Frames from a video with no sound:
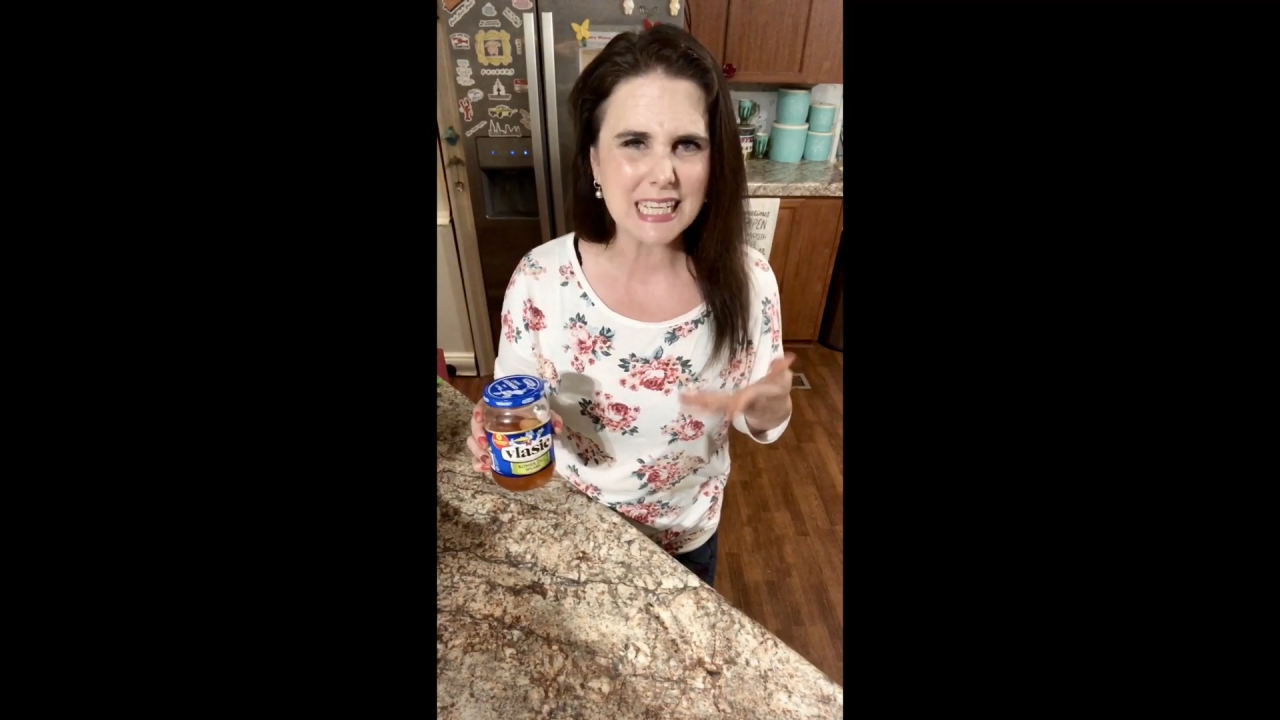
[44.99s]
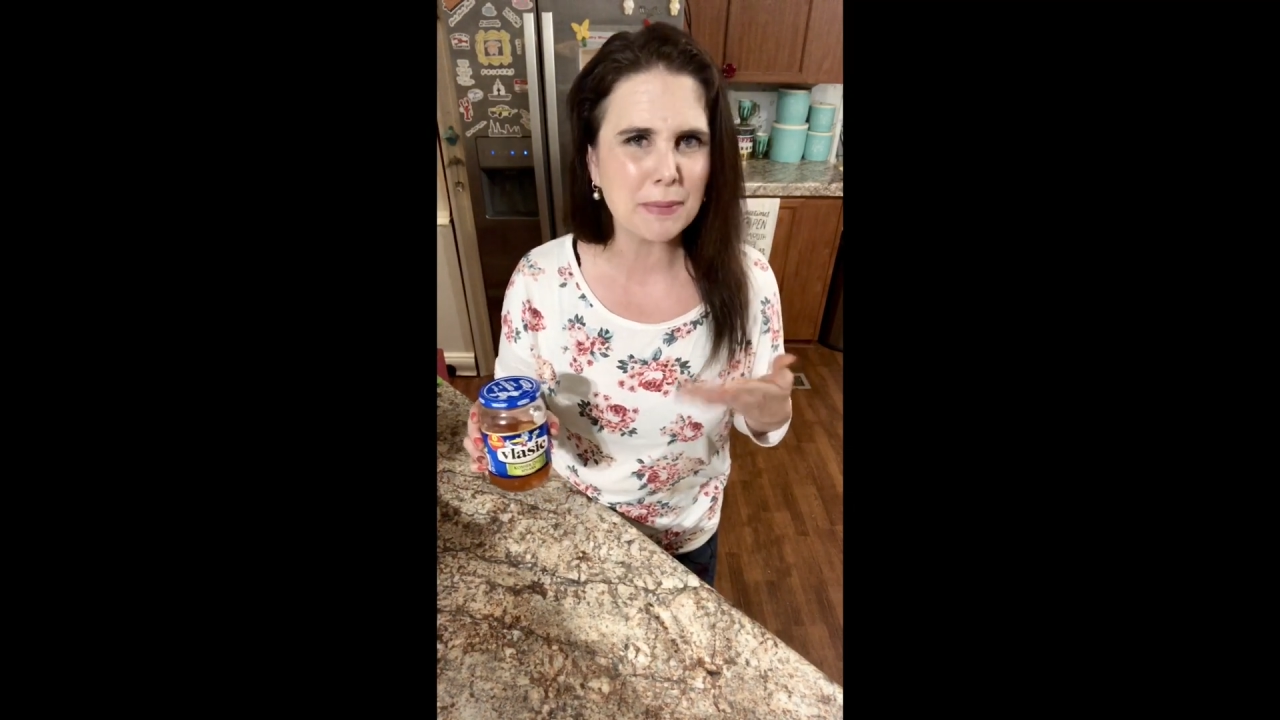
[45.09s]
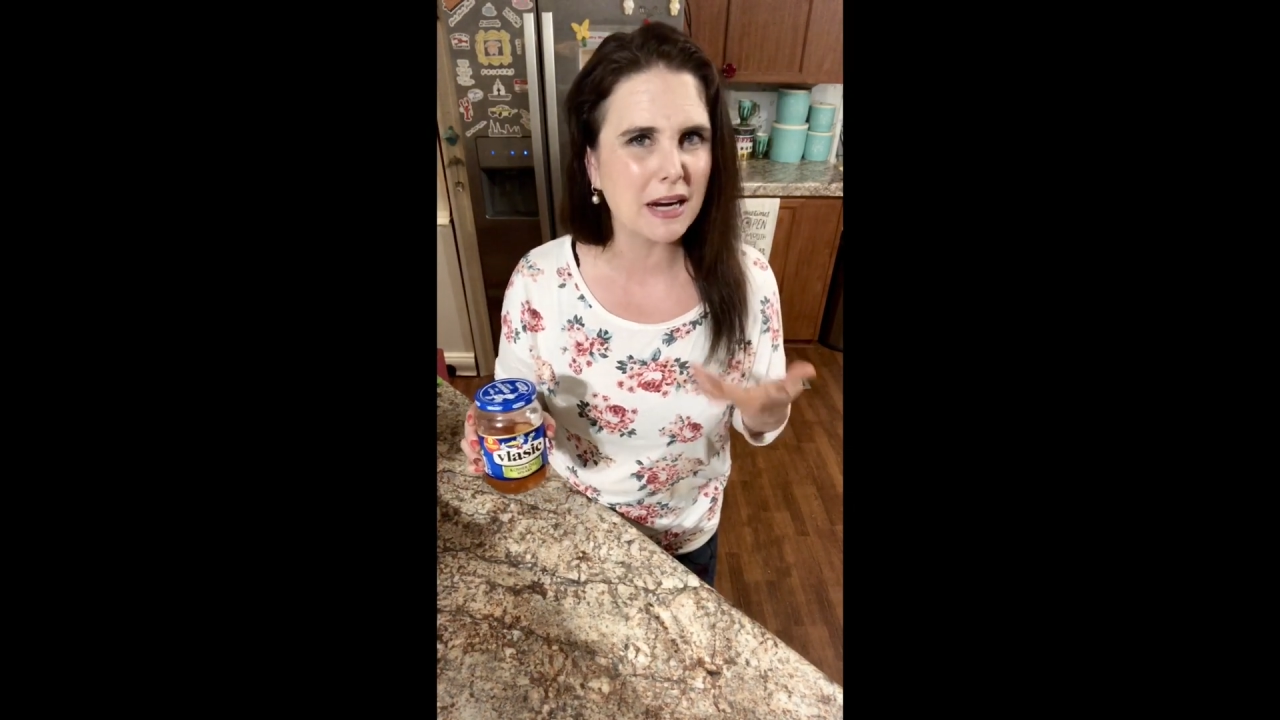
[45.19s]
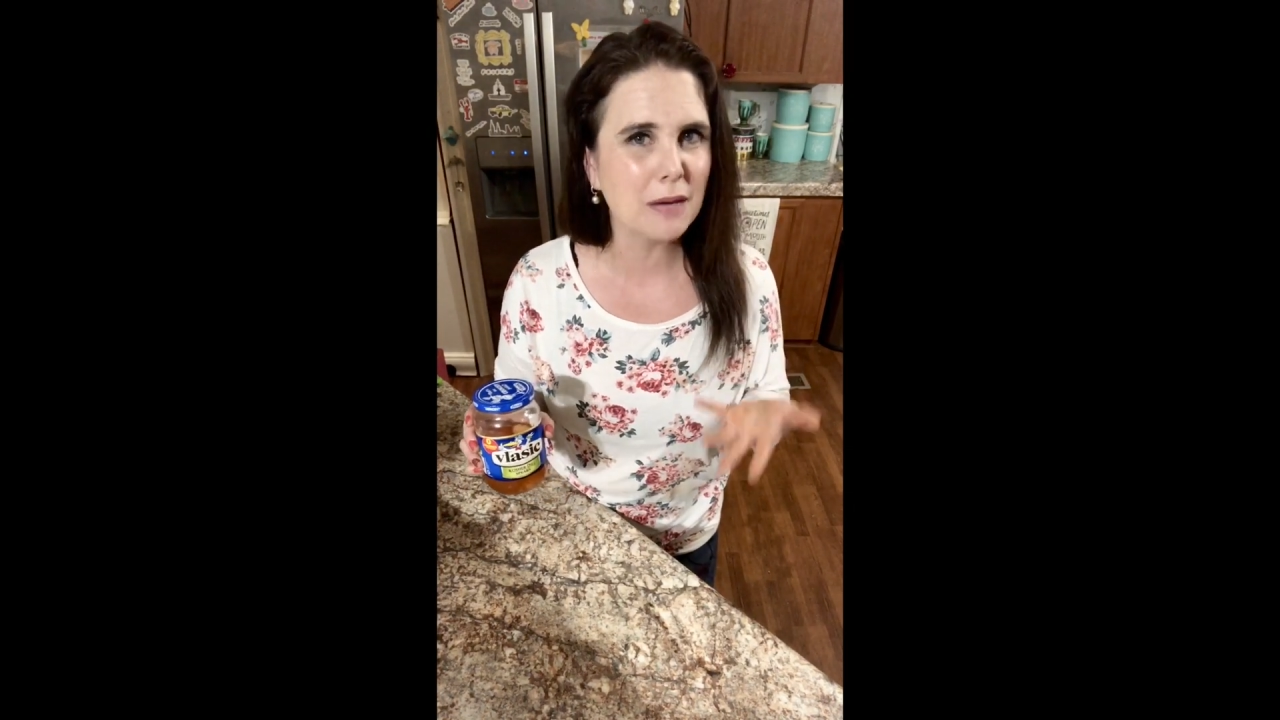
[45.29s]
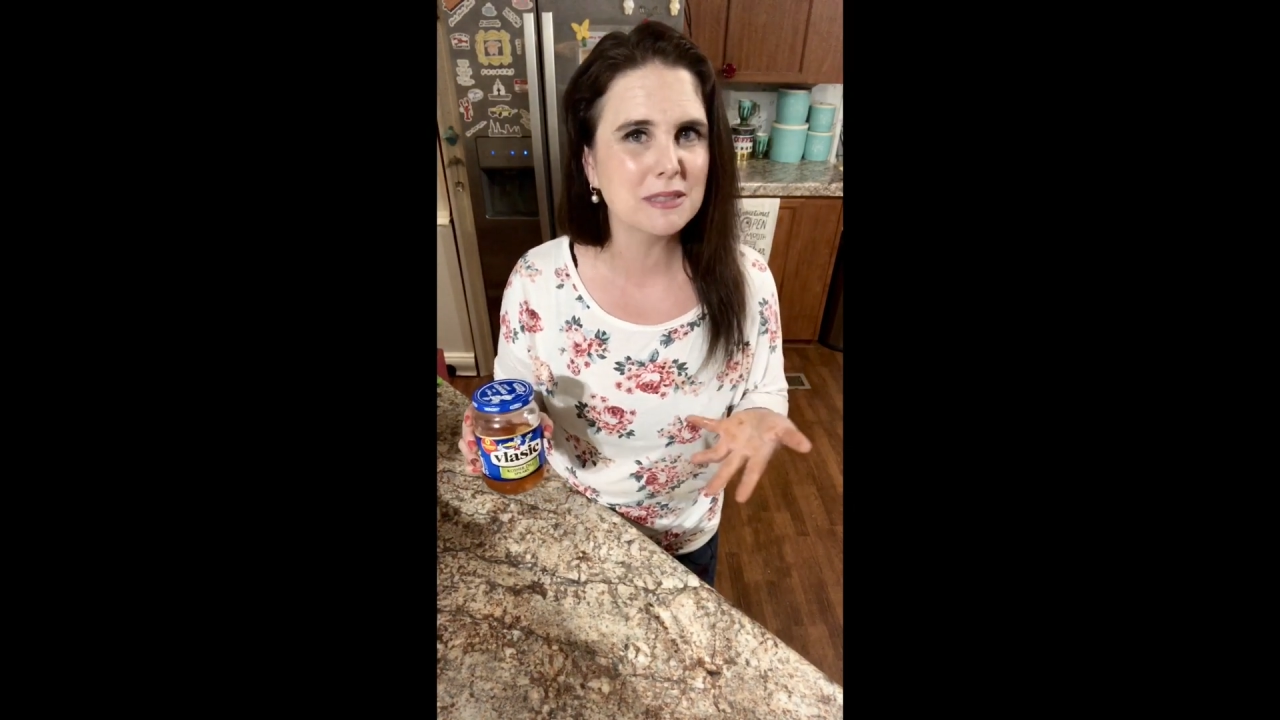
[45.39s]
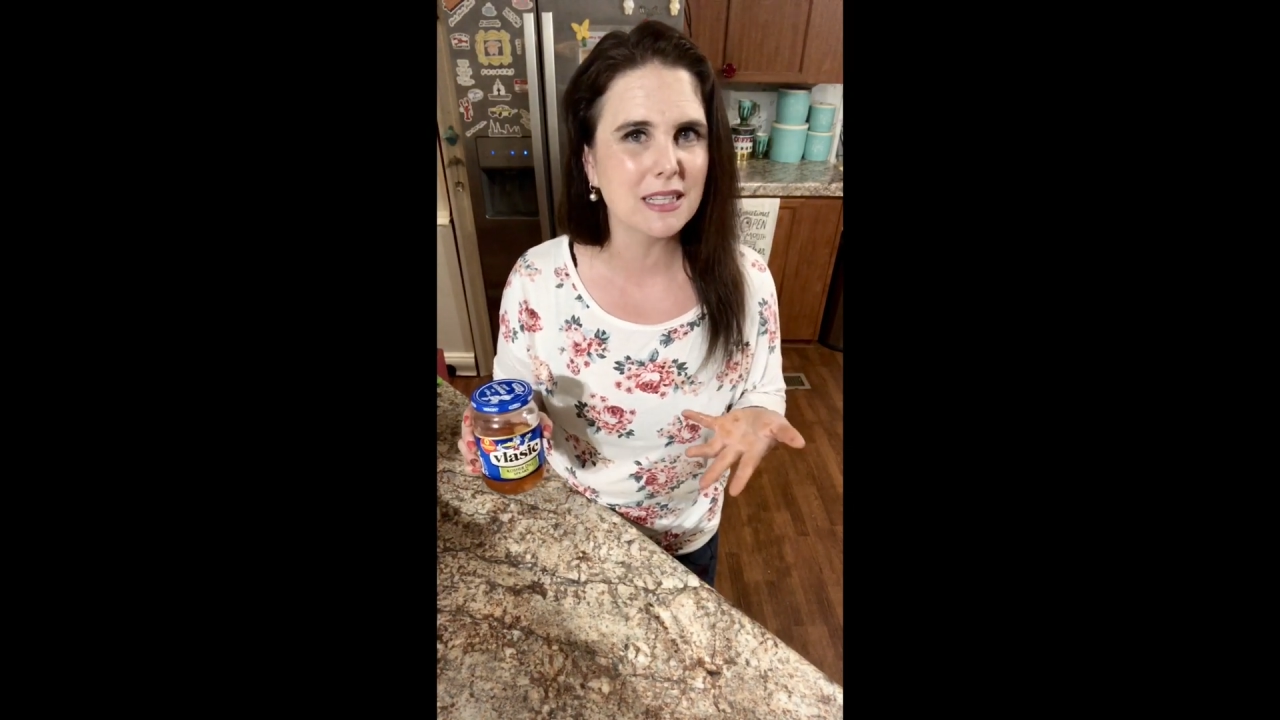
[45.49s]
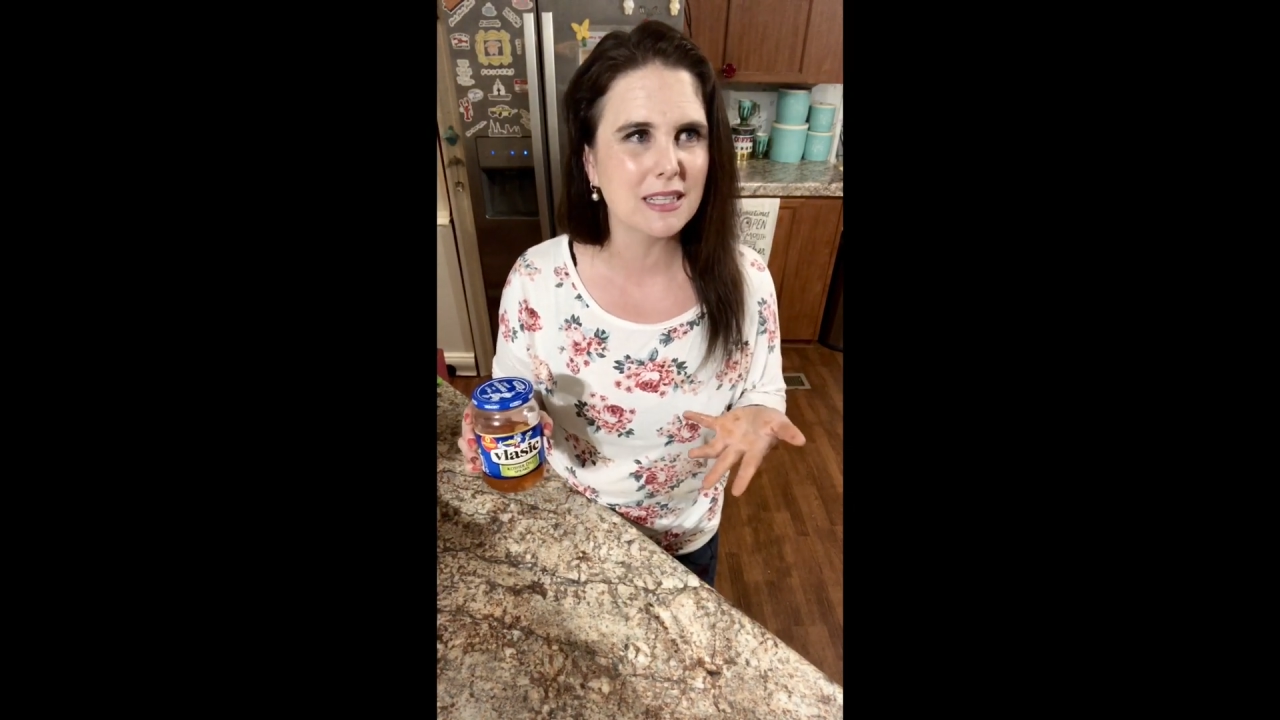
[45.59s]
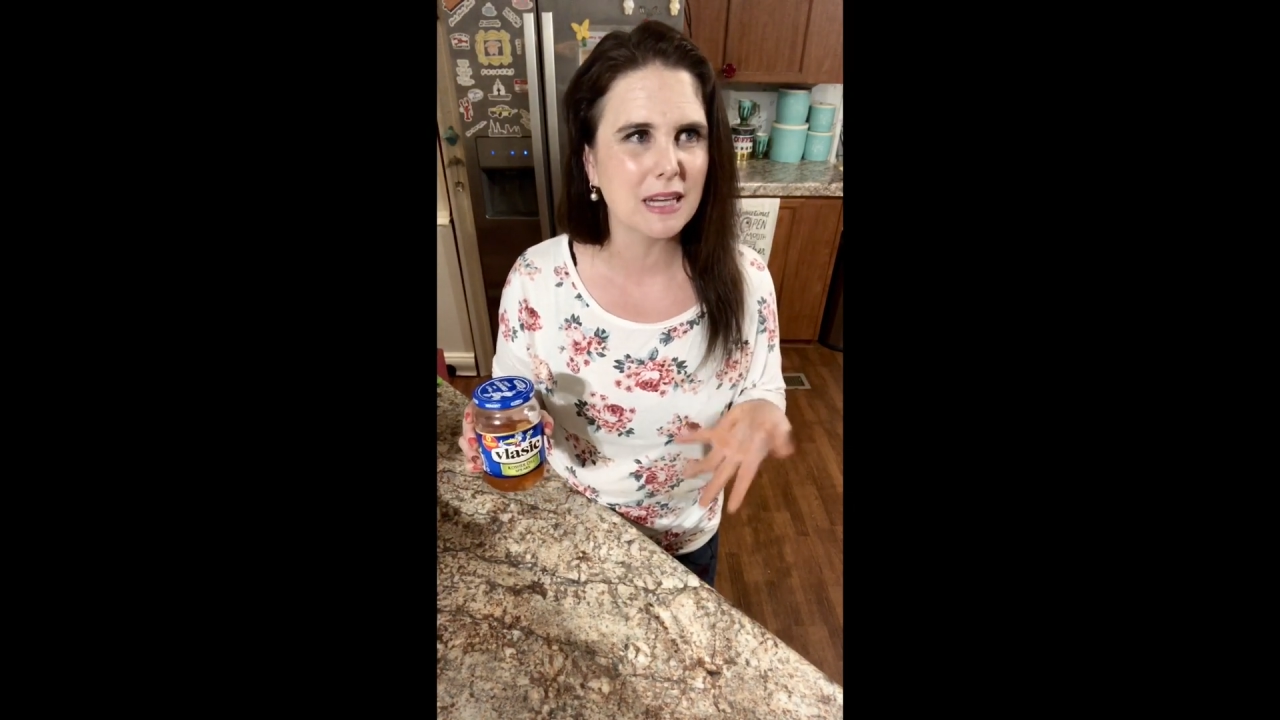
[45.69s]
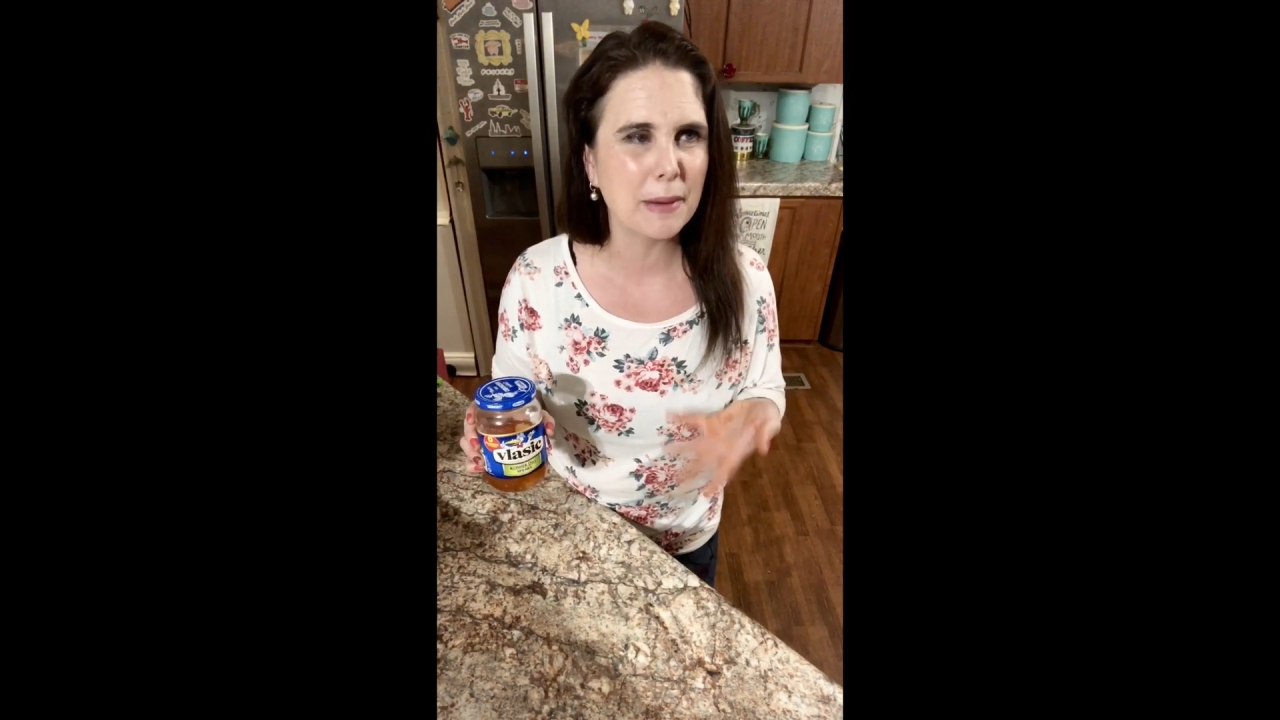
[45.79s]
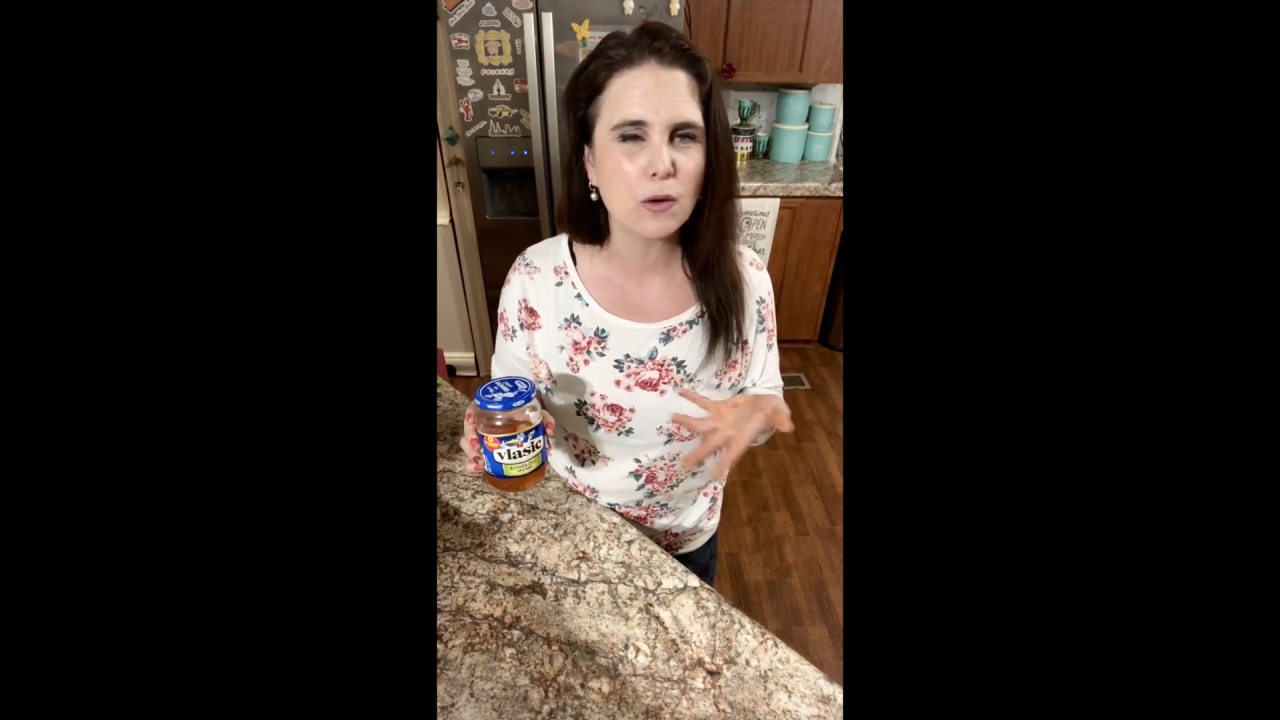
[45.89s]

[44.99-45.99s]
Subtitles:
about